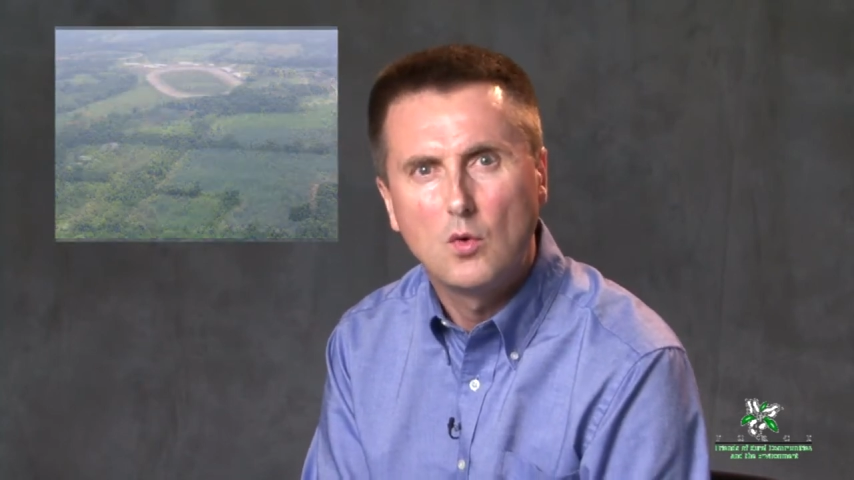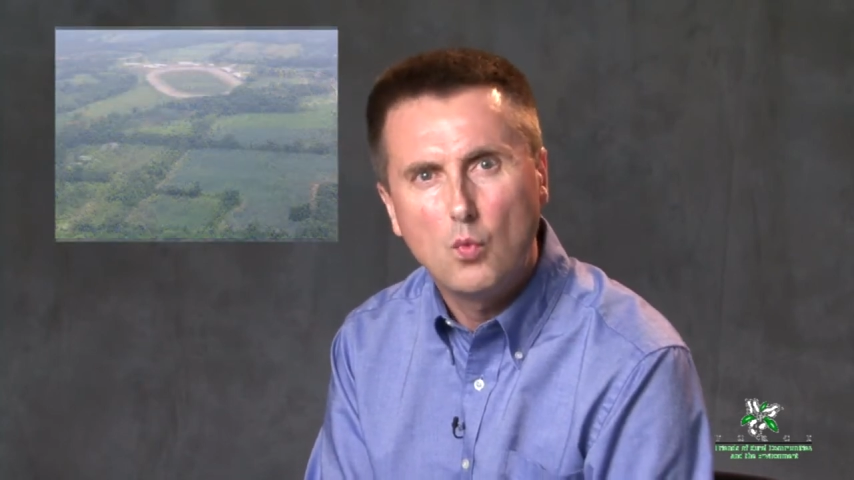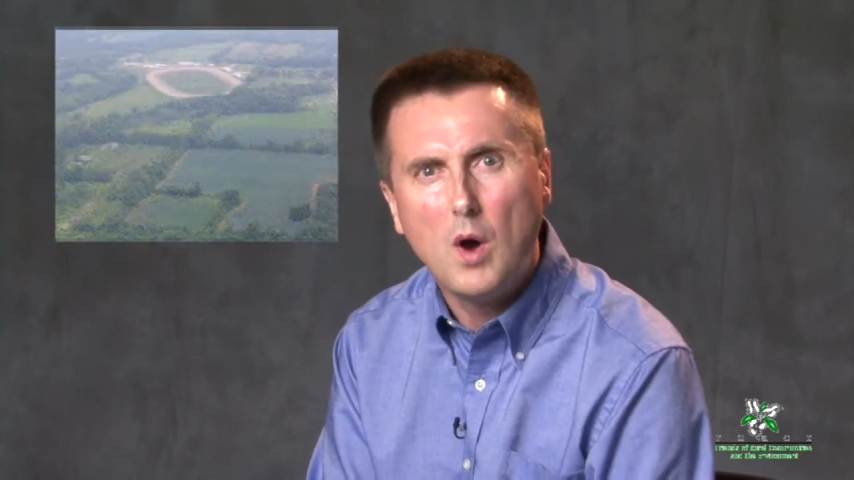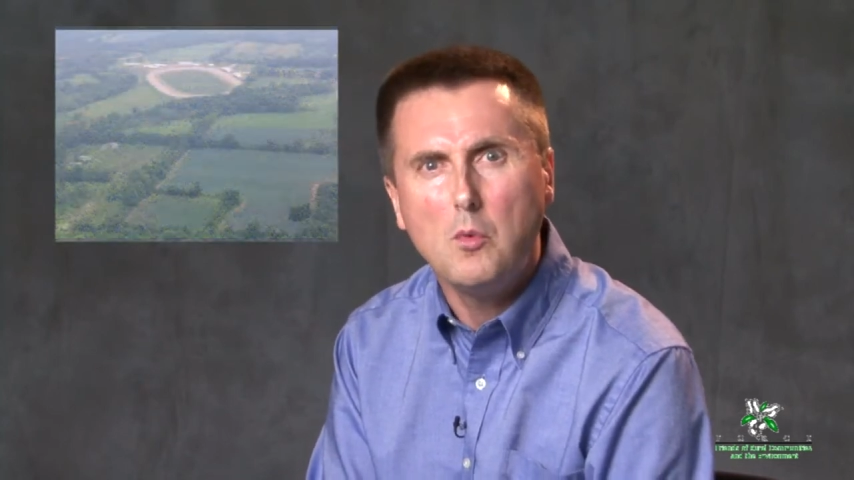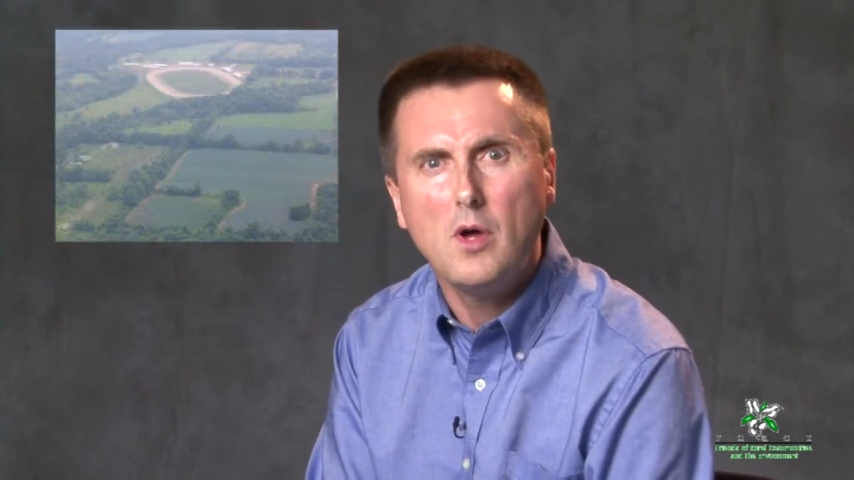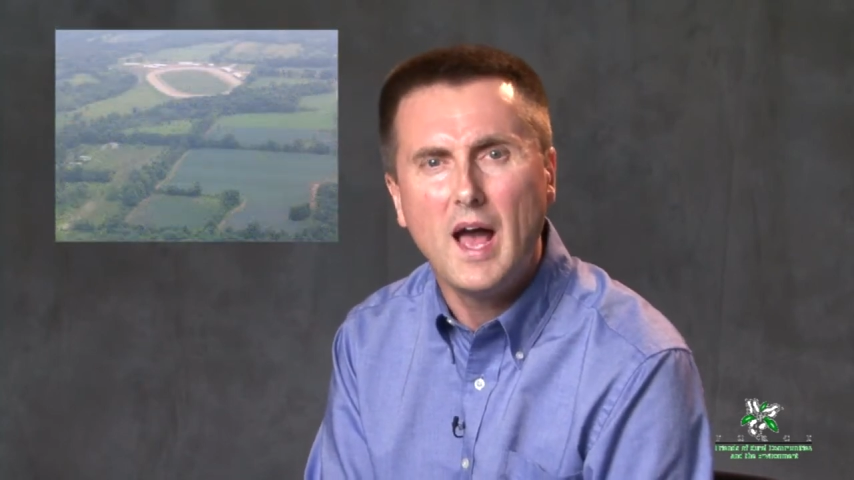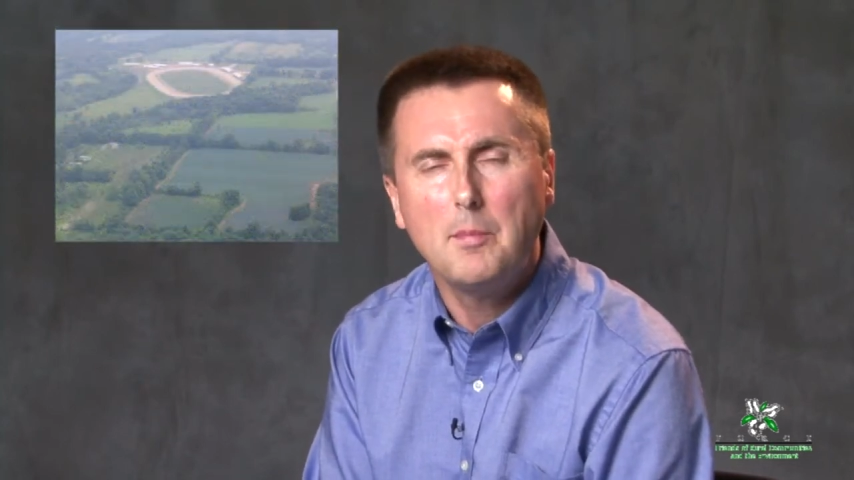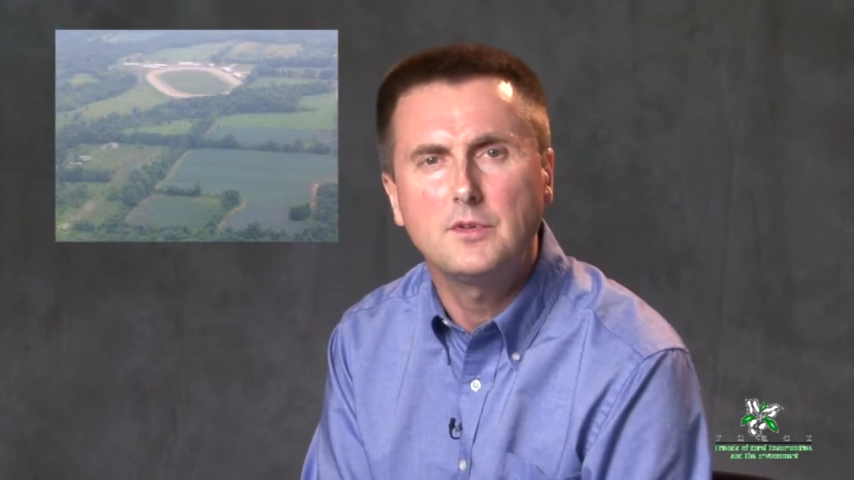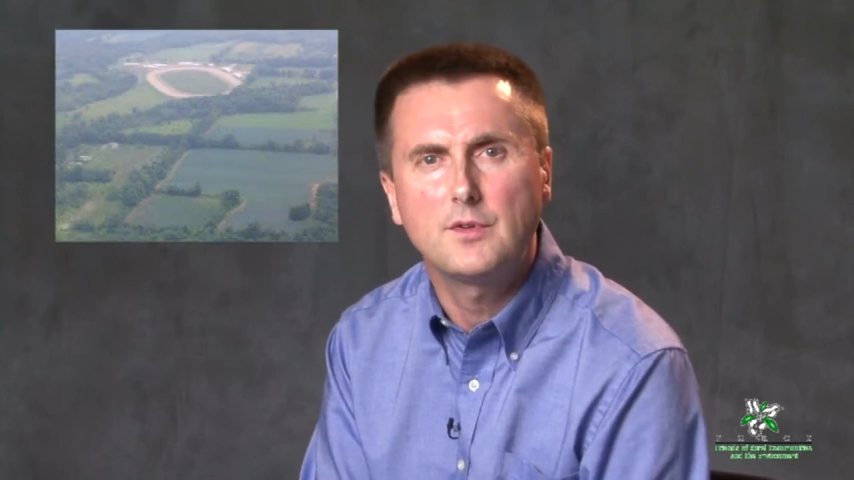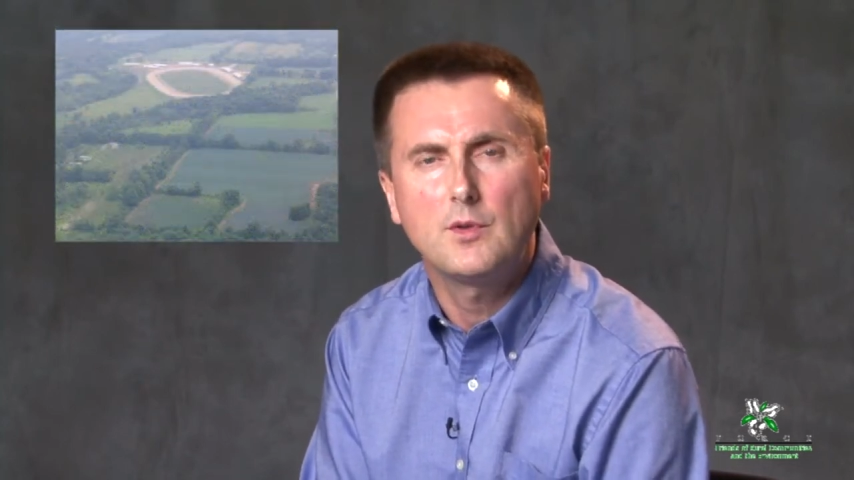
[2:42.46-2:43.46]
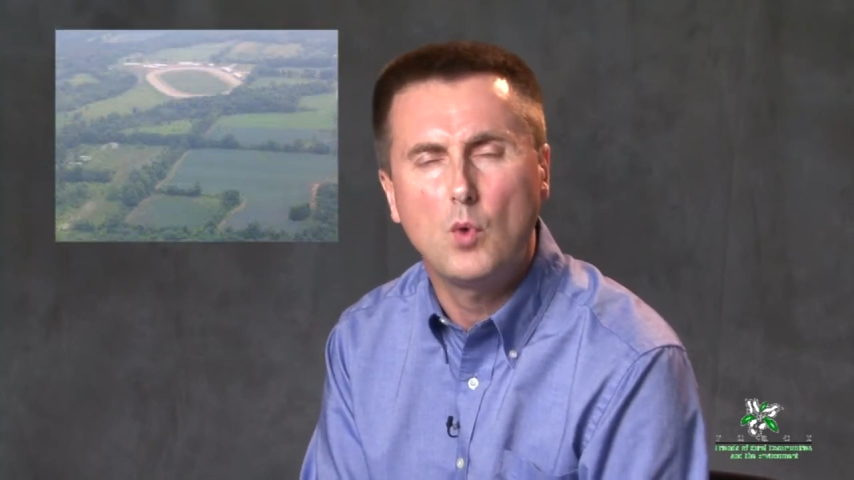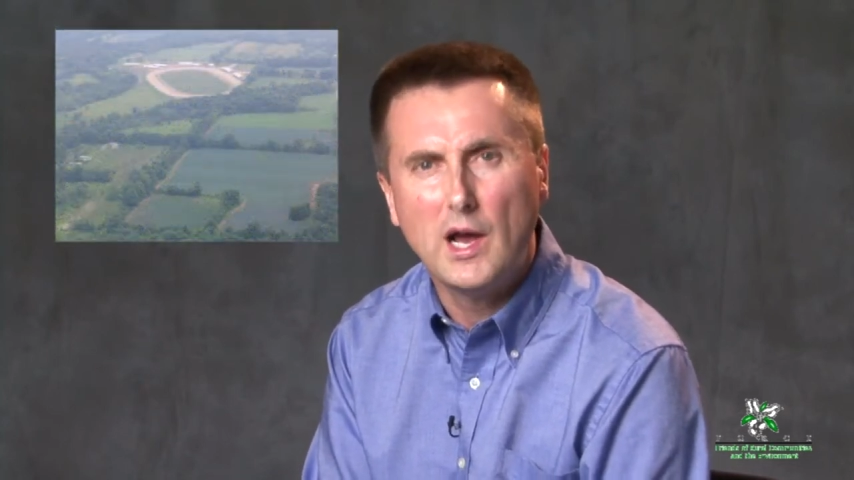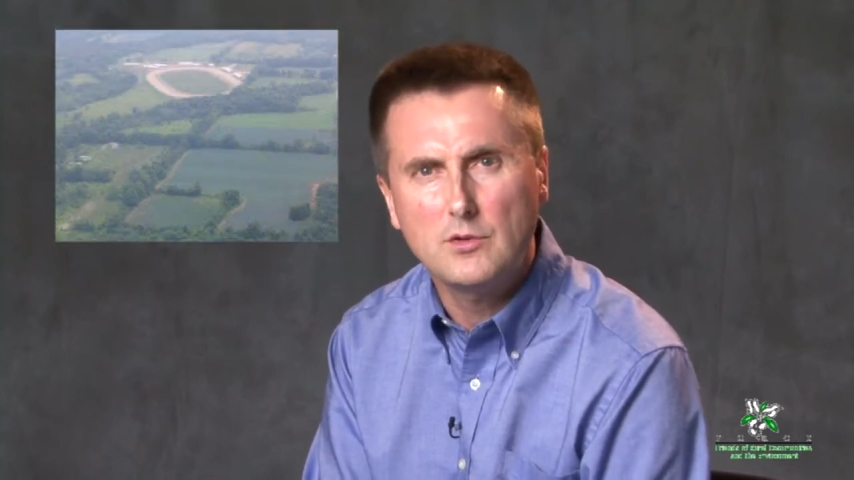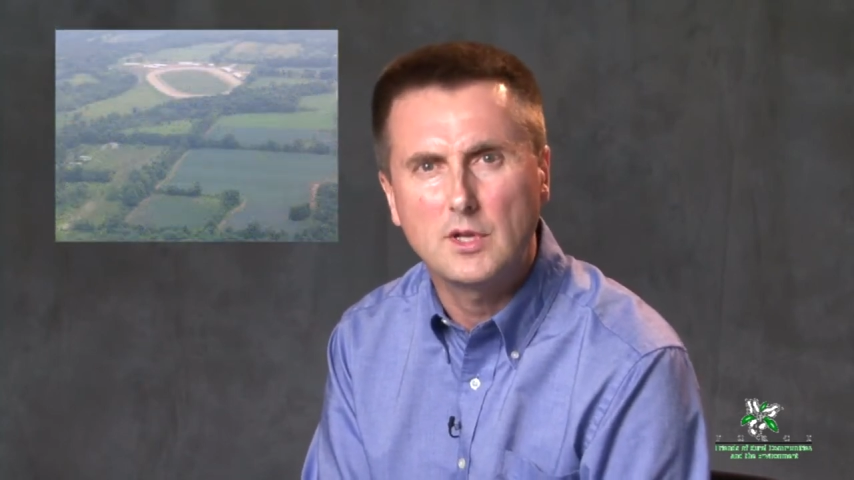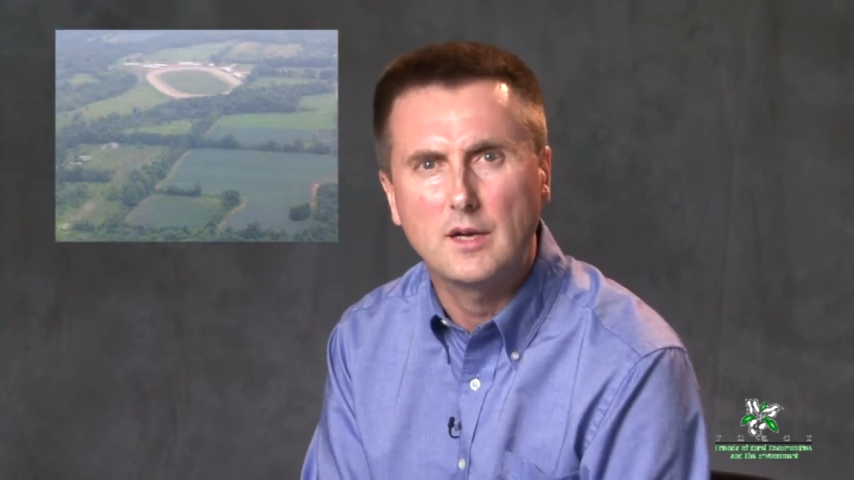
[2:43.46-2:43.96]
What will happen to the
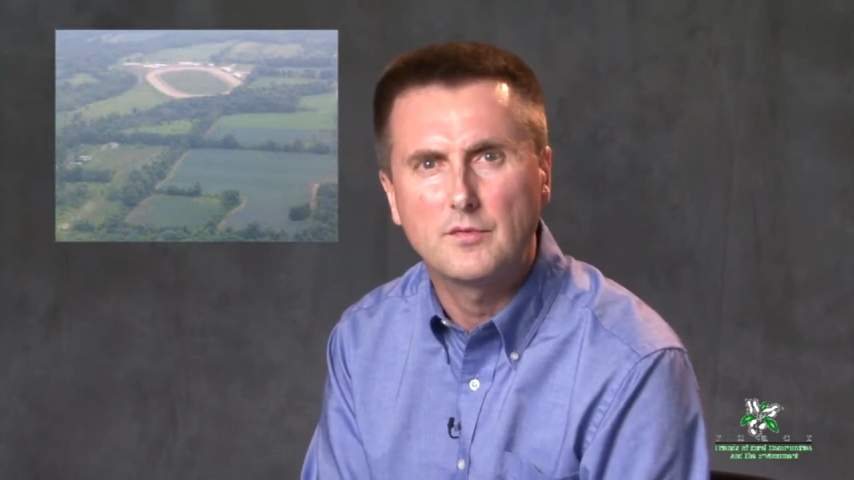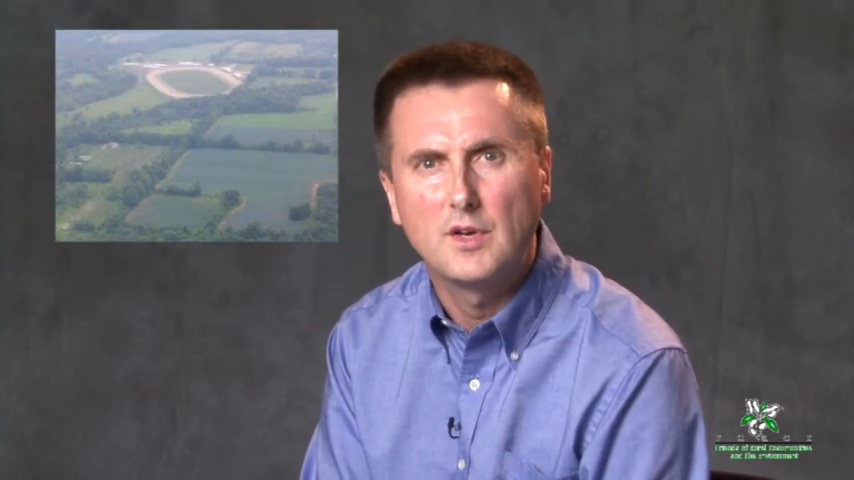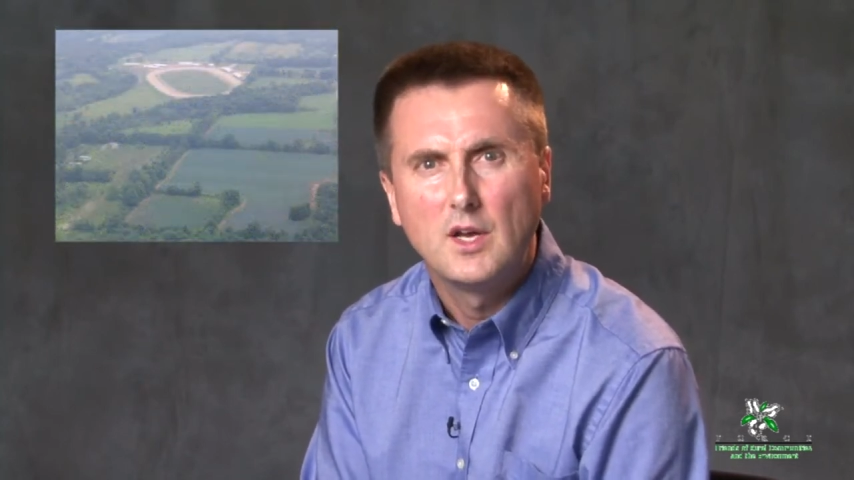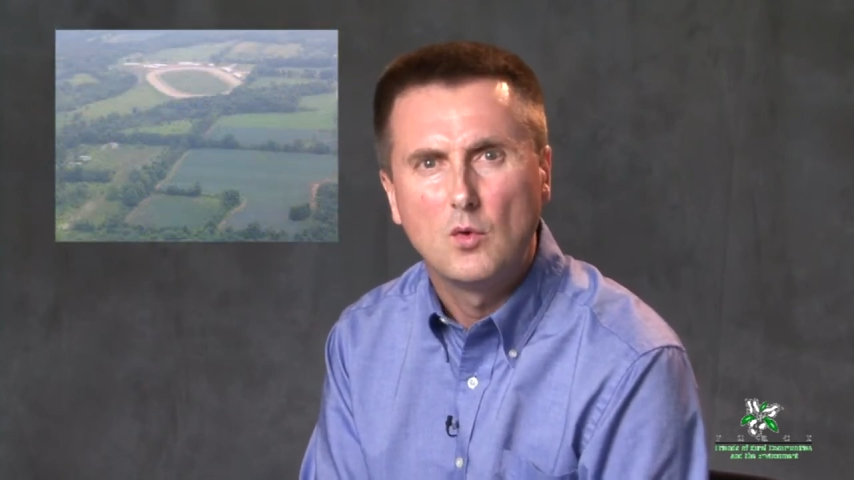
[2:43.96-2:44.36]
wildlife